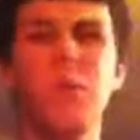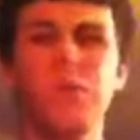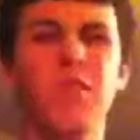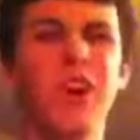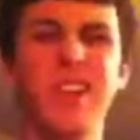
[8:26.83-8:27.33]
we
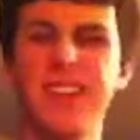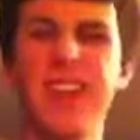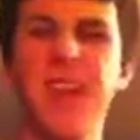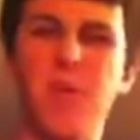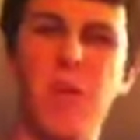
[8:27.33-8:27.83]
fucking need
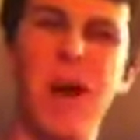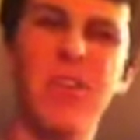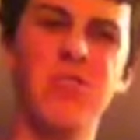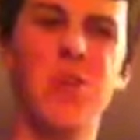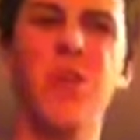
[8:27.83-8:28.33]
on the
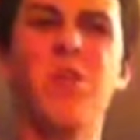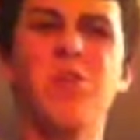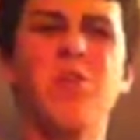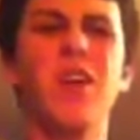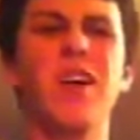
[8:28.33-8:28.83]
roster. Another
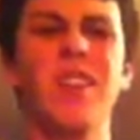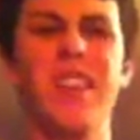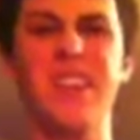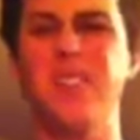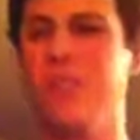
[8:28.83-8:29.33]
fucking
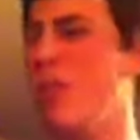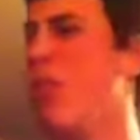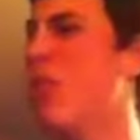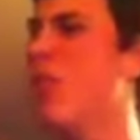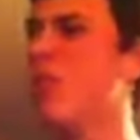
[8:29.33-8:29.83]
dancer.
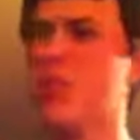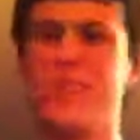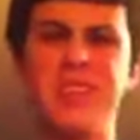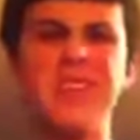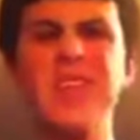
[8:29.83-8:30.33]
So
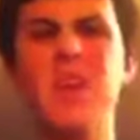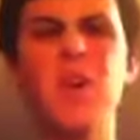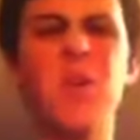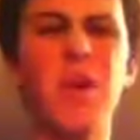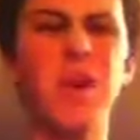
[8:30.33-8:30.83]

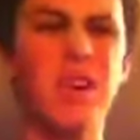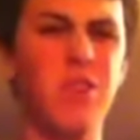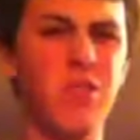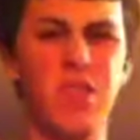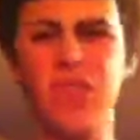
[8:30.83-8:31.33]
Santino is